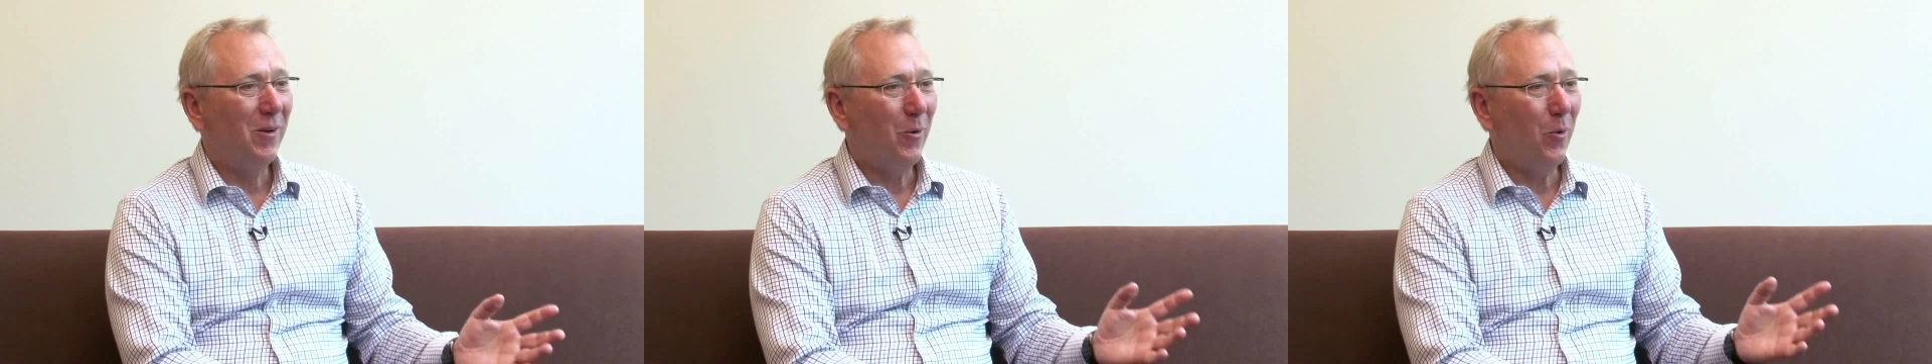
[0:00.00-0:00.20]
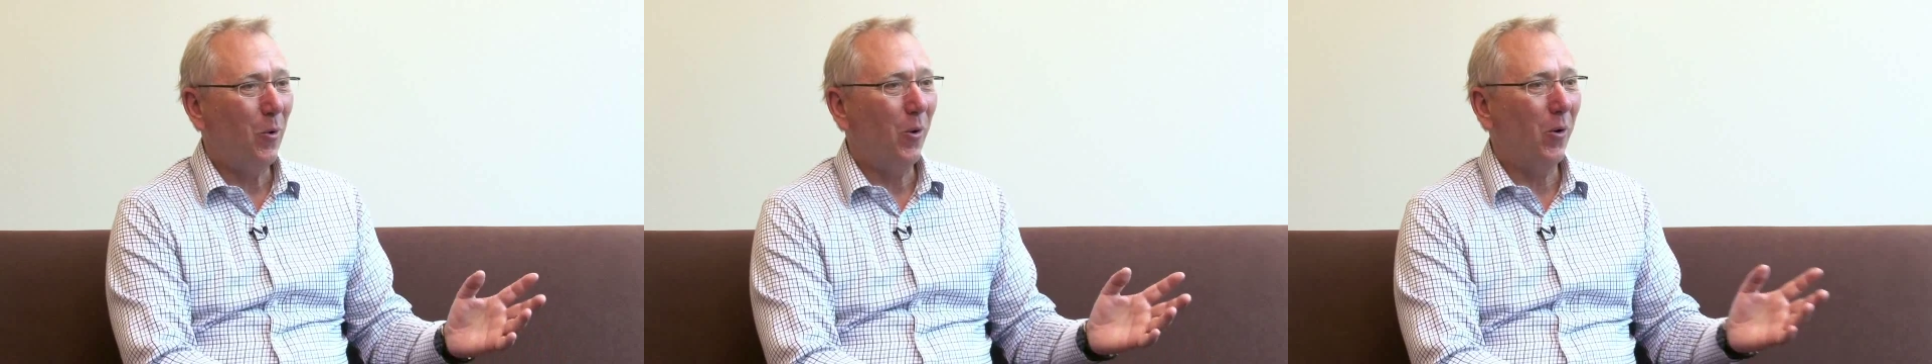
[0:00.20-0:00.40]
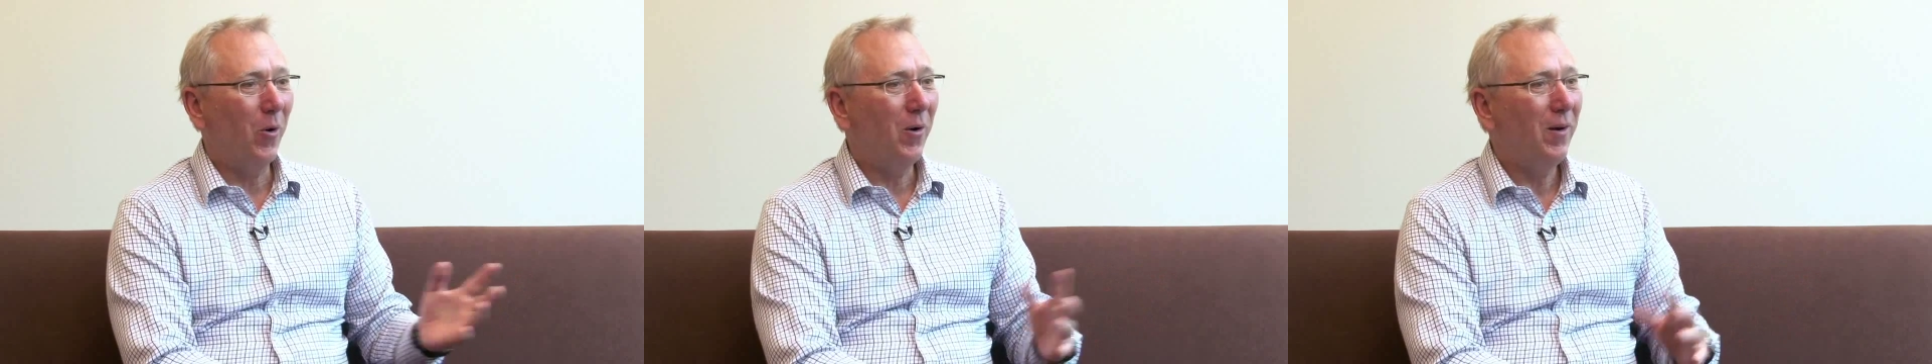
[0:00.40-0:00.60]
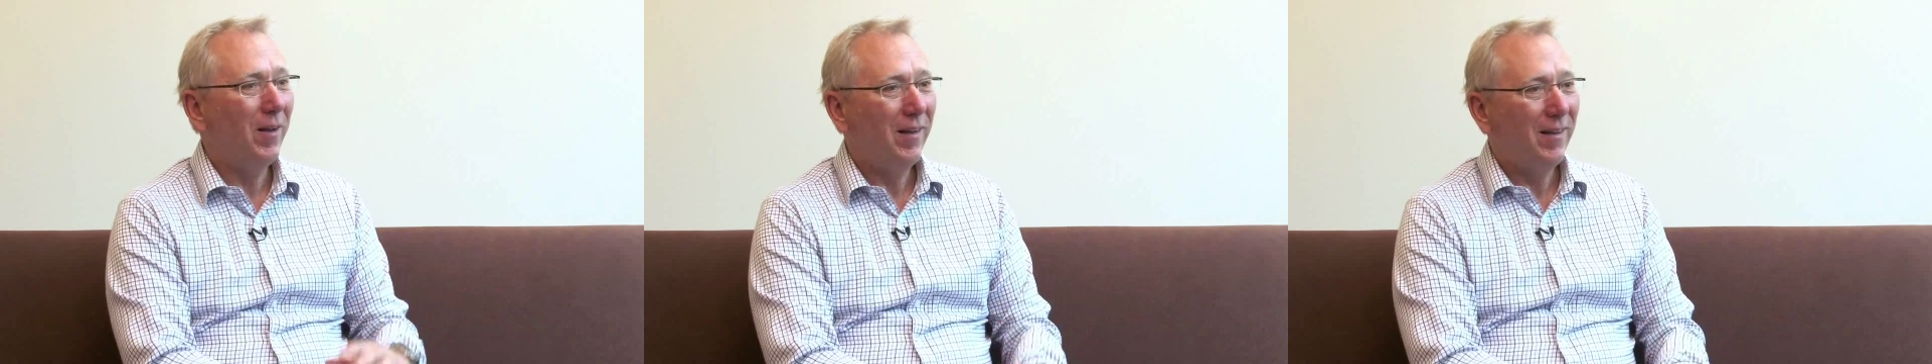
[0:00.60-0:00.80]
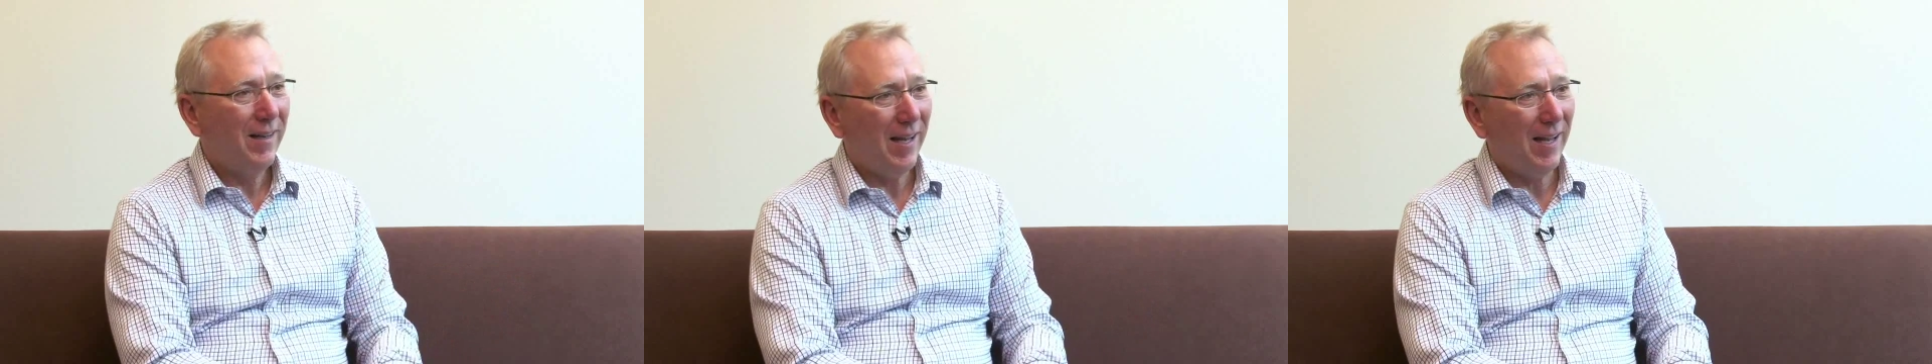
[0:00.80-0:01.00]
or
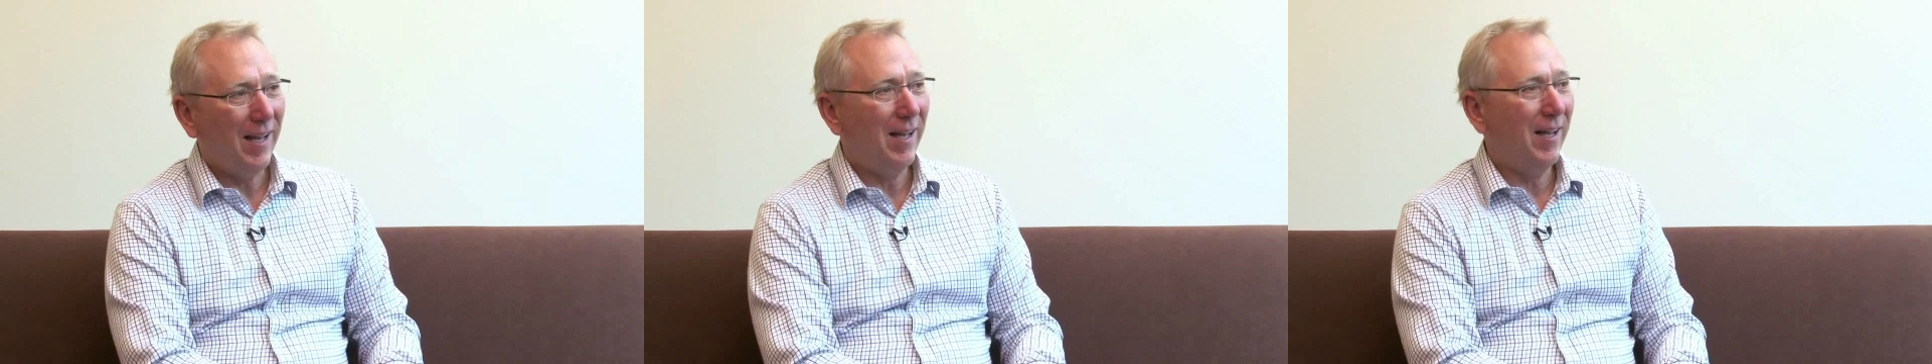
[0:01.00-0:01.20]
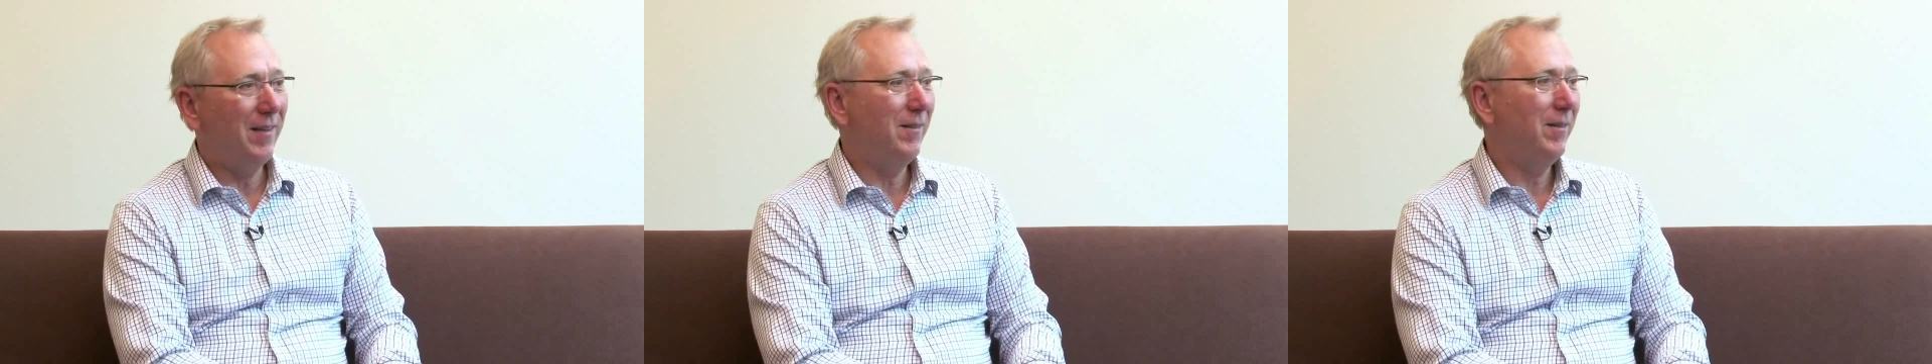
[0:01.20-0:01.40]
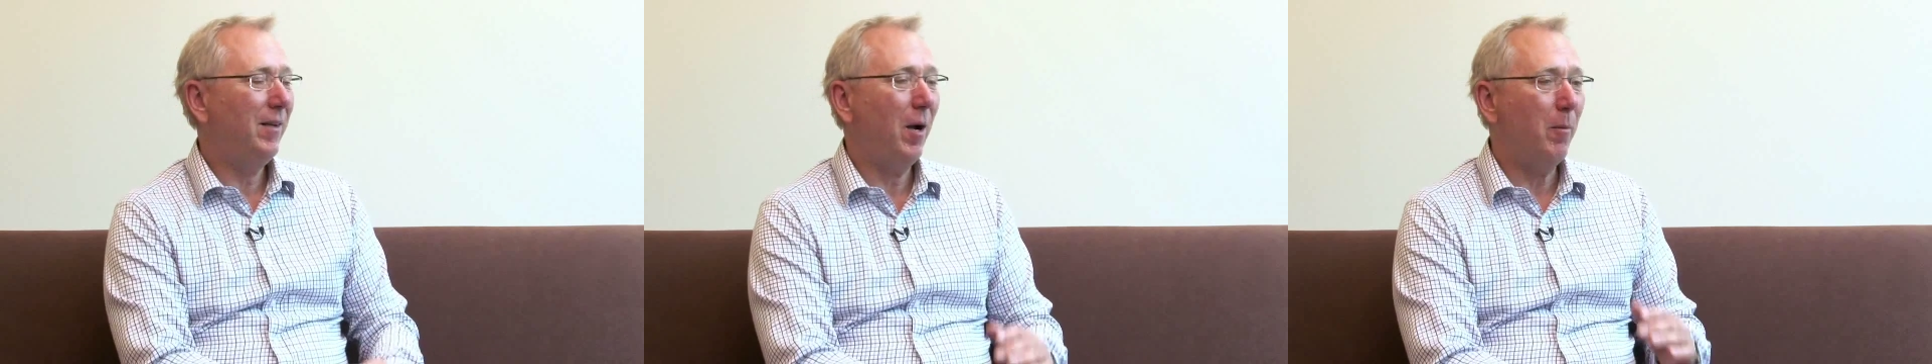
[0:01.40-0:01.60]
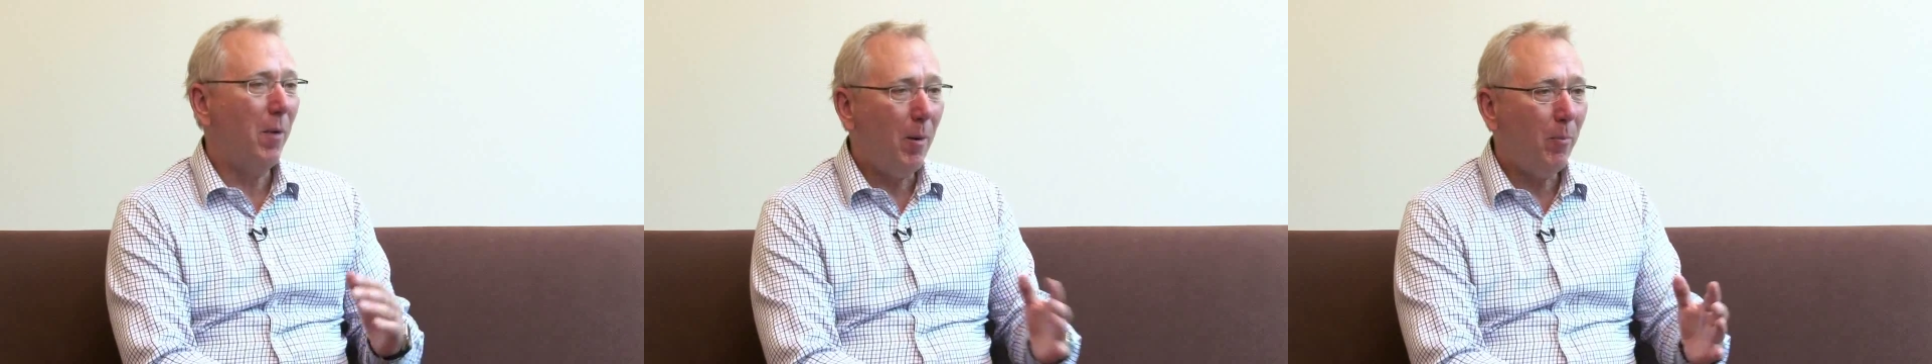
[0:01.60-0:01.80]
can come